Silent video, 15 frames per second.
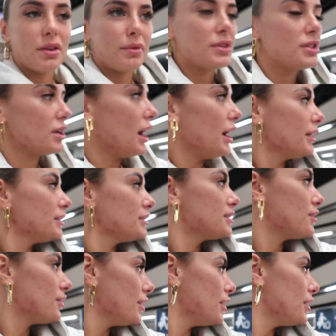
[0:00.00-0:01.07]
We're just going
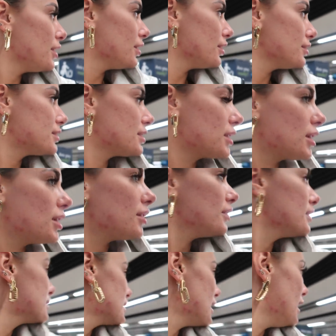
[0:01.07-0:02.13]
through
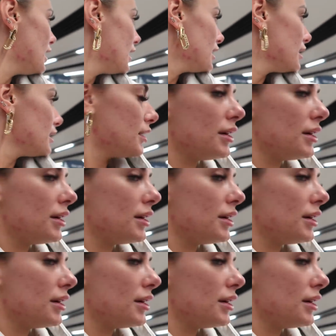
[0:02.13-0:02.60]
security.